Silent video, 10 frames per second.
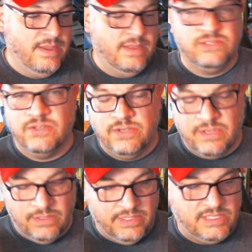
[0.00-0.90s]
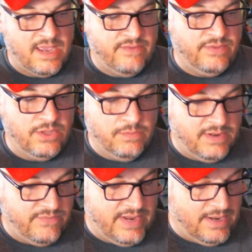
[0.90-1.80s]
so you can at least have a little bit
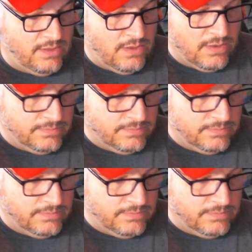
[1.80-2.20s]
of an analog.